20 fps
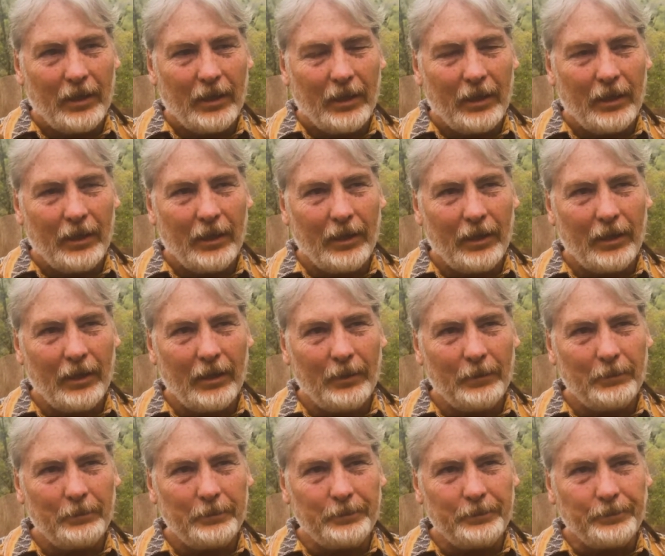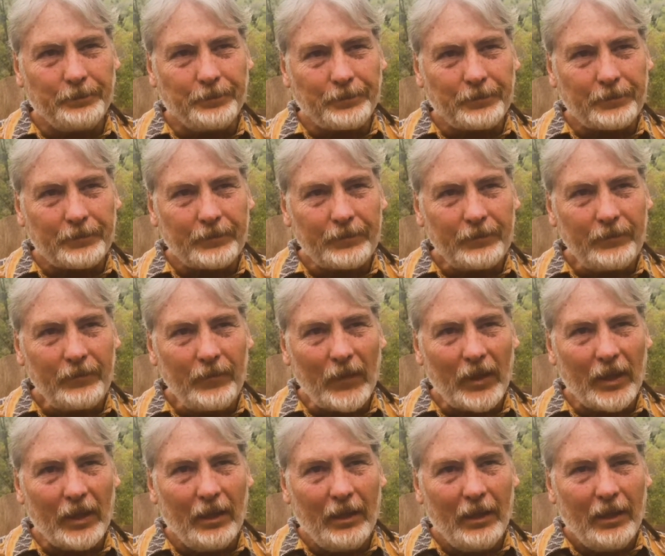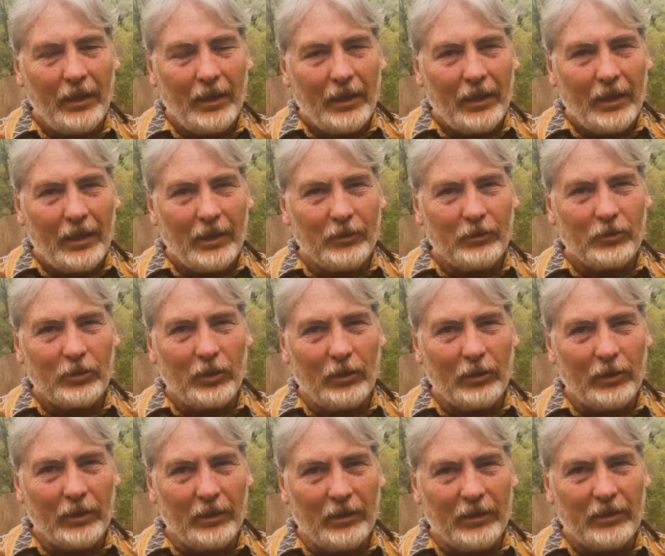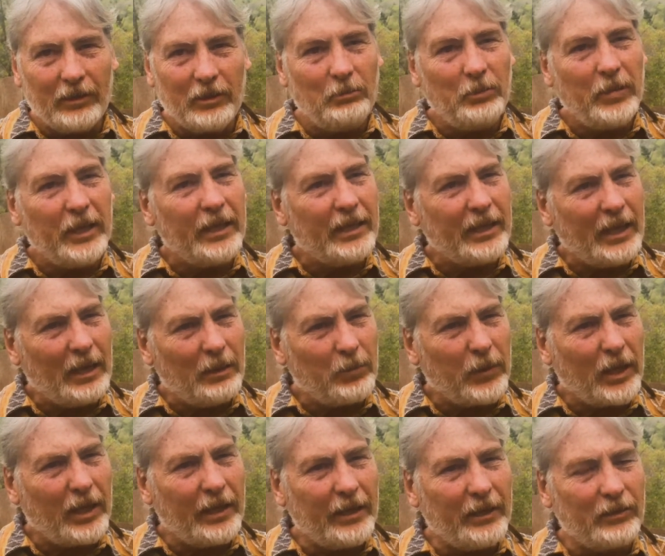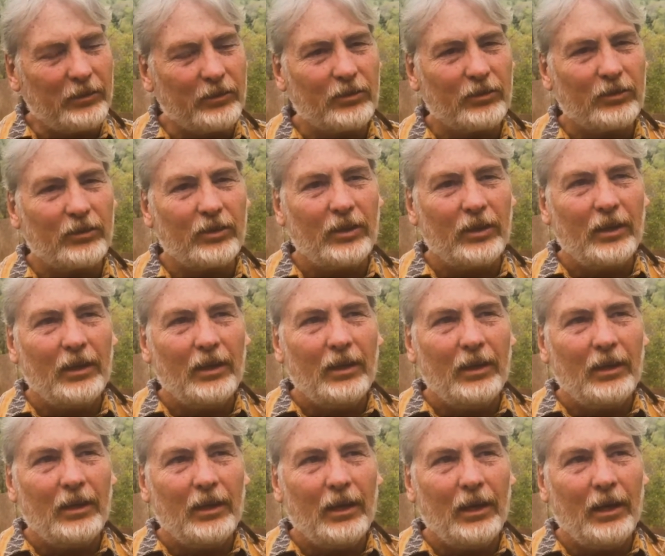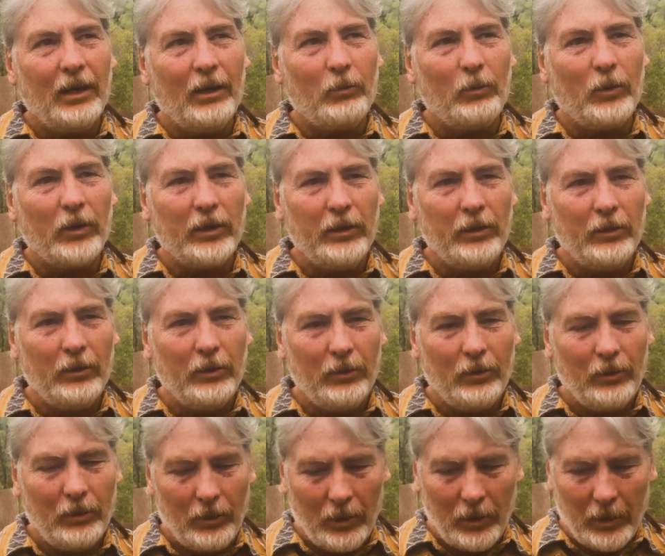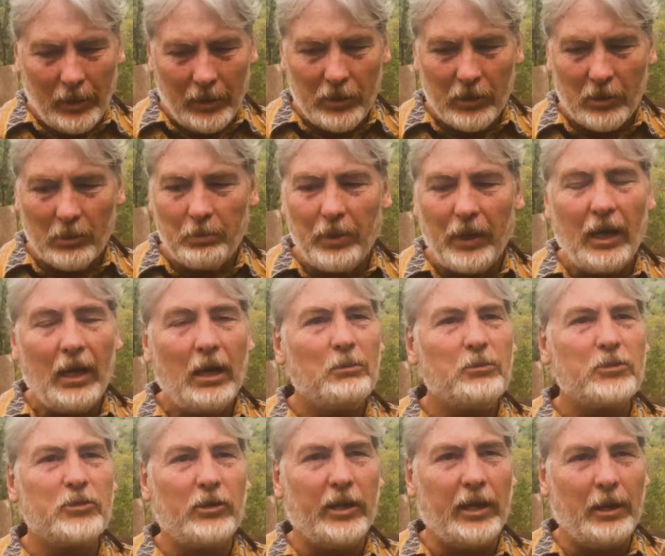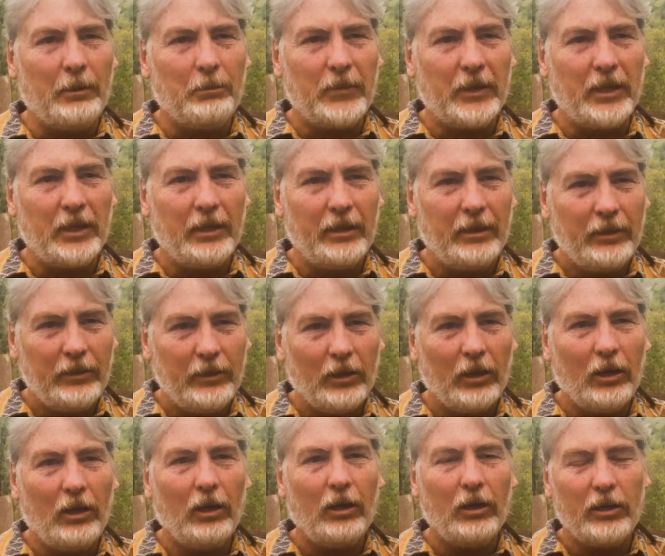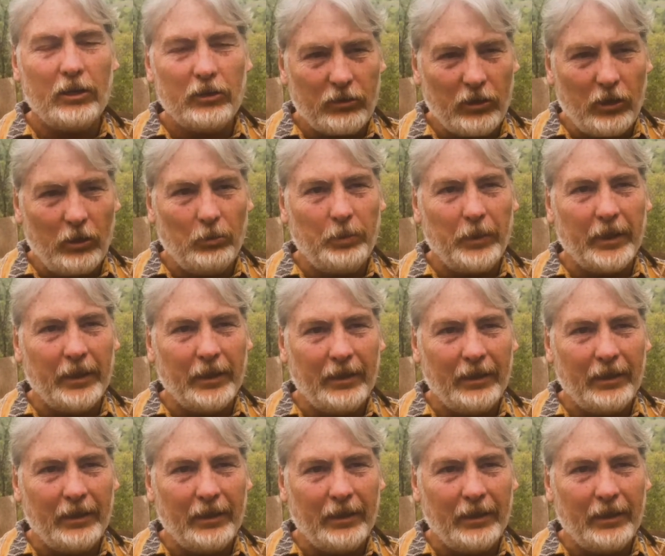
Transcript: And so to be in that place where your palms are empty, your heart is open,